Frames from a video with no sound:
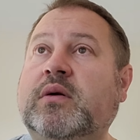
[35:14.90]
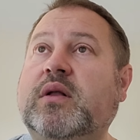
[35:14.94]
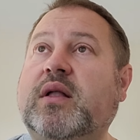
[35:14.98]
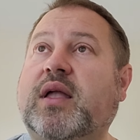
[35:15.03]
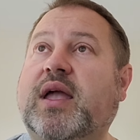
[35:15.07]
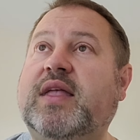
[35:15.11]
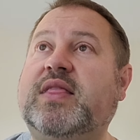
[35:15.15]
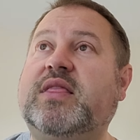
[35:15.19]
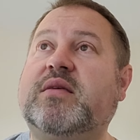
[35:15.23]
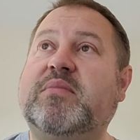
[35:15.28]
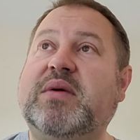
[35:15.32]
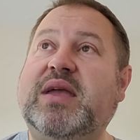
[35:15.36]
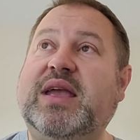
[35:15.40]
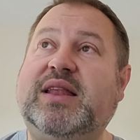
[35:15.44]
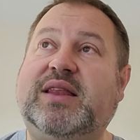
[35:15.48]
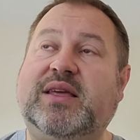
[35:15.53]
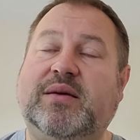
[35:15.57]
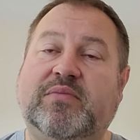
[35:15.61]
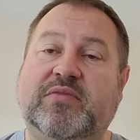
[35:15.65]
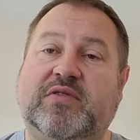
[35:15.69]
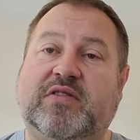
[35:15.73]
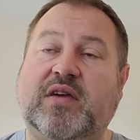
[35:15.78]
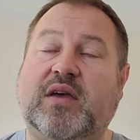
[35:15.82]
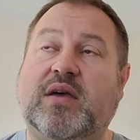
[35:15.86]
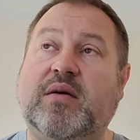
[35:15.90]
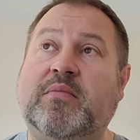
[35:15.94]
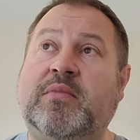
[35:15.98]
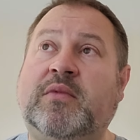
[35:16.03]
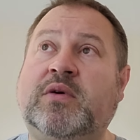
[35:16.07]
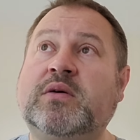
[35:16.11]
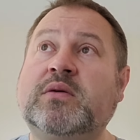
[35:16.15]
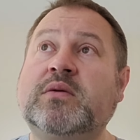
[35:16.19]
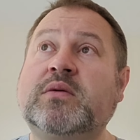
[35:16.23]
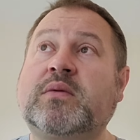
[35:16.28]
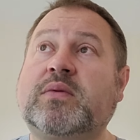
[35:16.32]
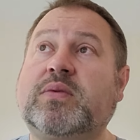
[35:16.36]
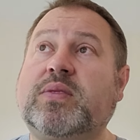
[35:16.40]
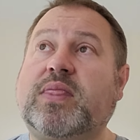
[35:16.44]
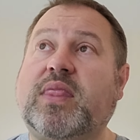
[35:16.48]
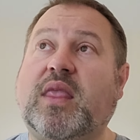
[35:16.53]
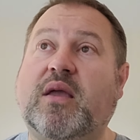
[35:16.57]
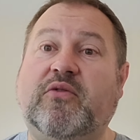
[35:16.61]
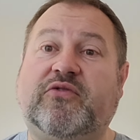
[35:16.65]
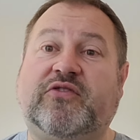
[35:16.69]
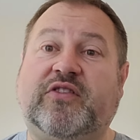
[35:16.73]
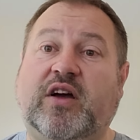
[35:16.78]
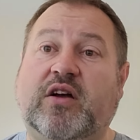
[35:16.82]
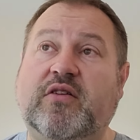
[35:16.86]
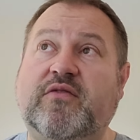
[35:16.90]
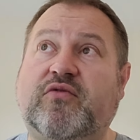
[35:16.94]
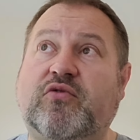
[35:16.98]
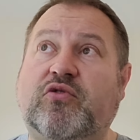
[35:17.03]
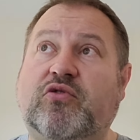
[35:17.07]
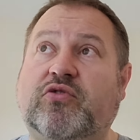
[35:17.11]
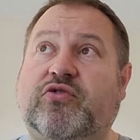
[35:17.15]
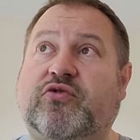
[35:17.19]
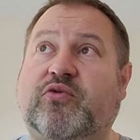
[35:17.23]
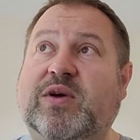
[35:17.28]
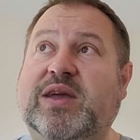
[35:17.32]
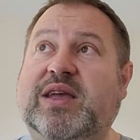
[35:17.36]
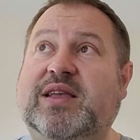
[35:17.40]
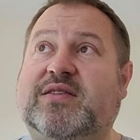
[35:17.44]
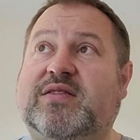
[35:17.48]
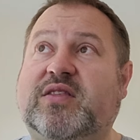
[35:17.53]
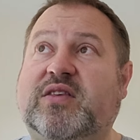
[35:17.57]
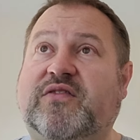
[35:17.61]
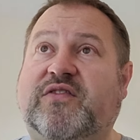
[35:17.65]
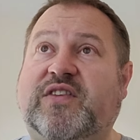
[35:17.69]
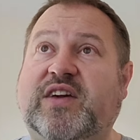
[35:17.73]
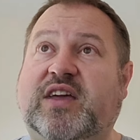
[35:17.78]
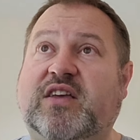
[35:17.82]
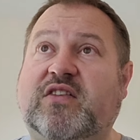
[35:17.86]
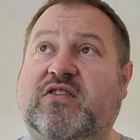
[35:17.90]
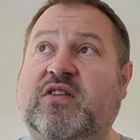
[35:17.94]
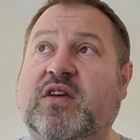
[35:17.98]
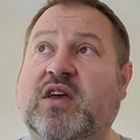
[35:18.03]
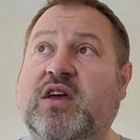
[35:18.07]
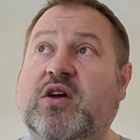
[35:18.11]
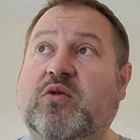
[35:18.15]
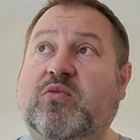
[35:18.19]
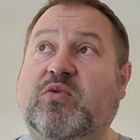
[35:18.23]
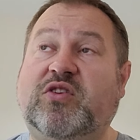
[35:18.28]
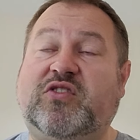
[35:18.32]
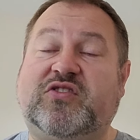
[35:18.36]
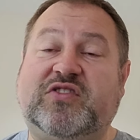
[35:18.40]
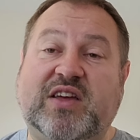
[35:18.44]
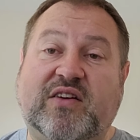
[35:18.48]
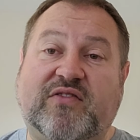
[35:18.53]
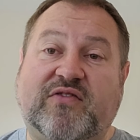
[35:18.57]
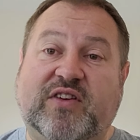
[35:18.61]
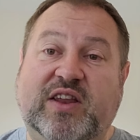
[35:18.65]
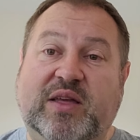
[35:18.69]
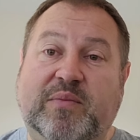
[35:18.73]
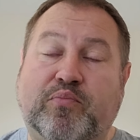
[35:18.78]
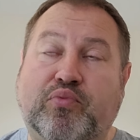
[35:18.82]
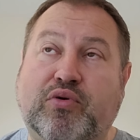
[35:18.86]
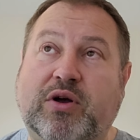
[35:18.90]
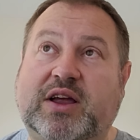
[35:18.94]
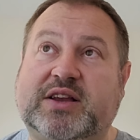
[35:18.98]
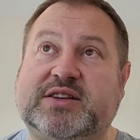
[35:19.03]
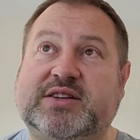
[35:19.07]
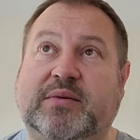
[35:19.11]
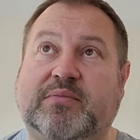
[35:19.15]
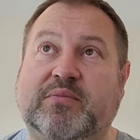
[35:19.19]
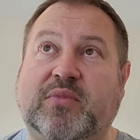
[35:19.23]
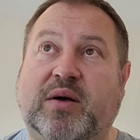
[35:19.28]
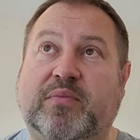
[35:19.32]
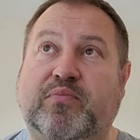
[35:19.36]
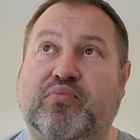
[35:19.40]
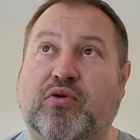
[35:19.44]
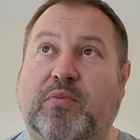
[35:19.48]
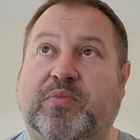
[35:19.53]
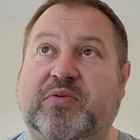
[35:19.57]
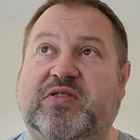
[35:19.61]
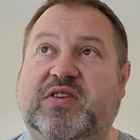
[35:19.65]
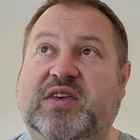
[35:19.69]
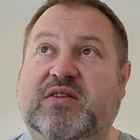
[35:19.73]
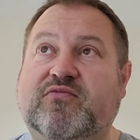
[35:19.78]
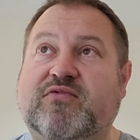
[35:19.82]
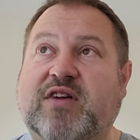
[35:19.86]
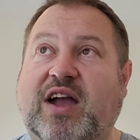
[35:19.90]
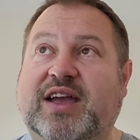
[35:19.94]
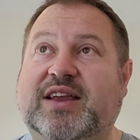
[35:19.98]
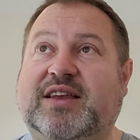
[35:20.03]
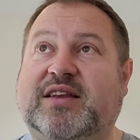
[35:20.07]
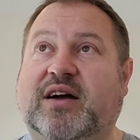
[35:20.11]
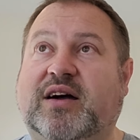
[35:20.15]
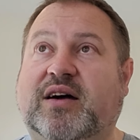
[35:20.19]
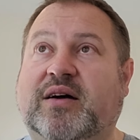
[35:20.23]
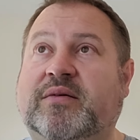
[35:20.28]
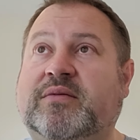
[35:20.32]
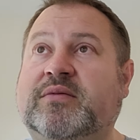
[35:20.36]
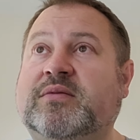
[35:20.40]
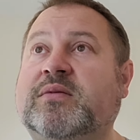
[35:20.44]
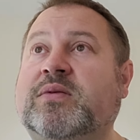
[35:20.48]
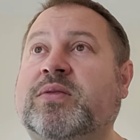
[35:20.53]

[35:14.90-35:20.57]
In the medium term, there was an overall tweak to the figures which definitely pricked up my property radar.